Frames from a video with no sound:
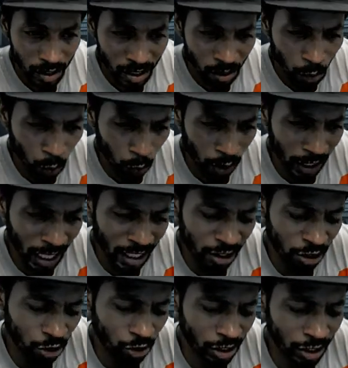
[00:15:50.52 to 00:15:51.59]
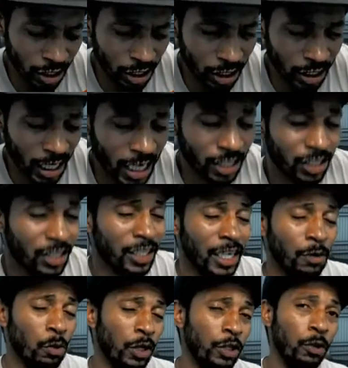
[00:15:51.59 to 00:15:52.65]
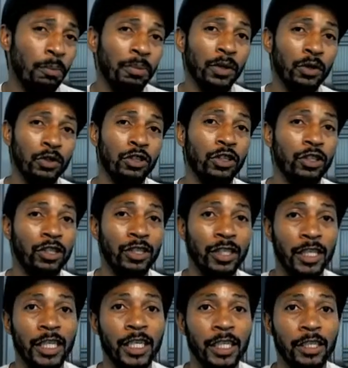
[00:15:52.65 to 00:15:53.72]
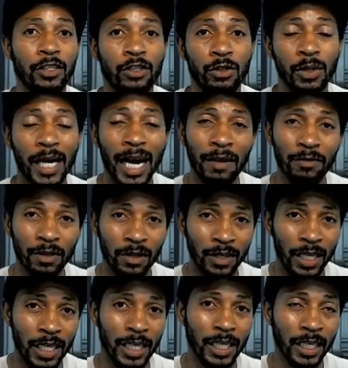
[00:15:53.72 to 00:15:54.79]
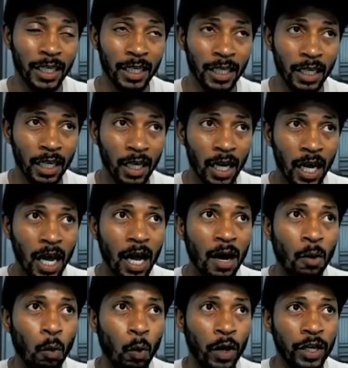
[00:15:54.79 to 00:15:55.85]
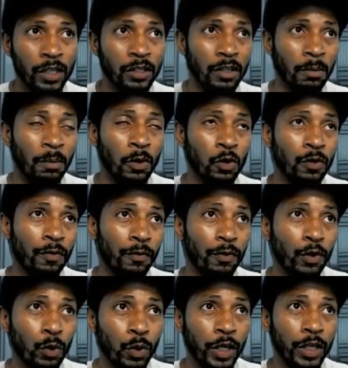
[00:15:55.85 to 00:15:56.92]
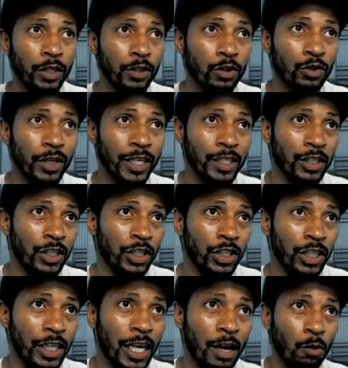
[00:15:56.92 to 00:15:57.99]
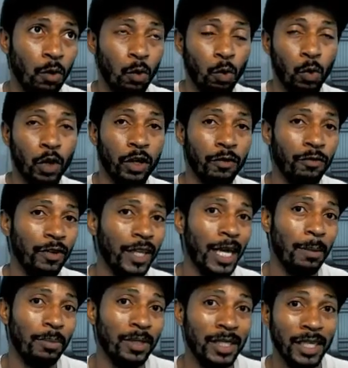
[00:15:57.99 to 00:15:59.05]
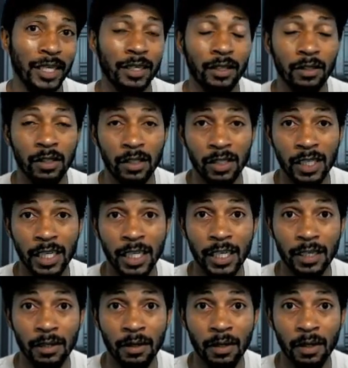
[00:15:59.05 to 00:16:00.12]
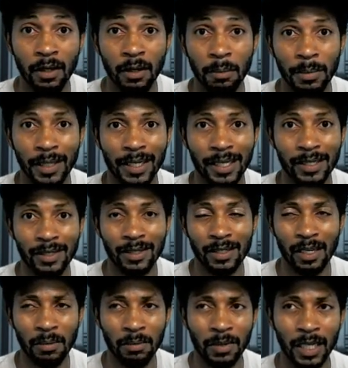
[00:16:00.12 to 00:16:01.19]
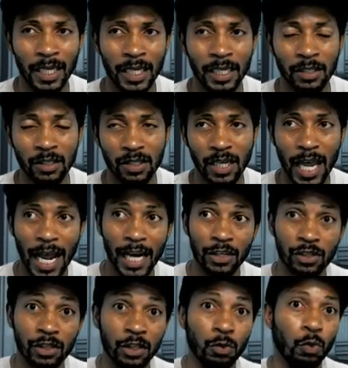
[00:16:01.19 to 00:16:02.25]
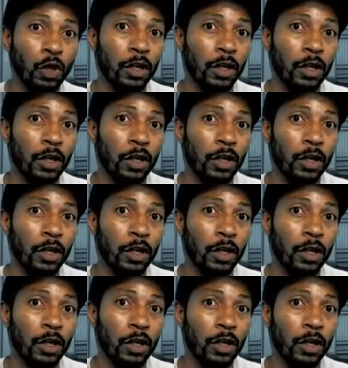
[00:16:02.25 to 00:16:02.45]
or not your transitions, I should say, when you build your scenes, you have to think, what is the most fluid transition that will work for that particular scene? Because some things actually work